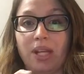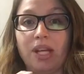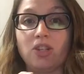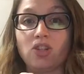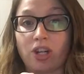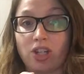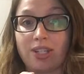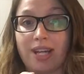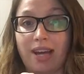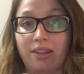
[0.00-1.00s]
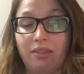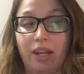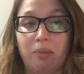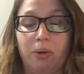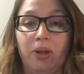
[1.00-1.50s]
instructions on the
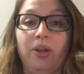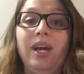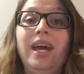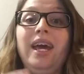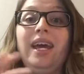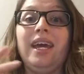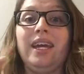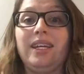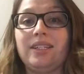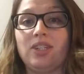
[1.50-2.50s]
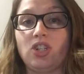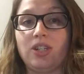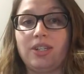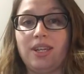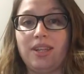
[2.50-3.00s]
label. In
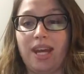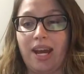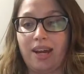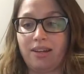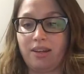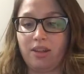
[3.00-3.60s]
addition to that,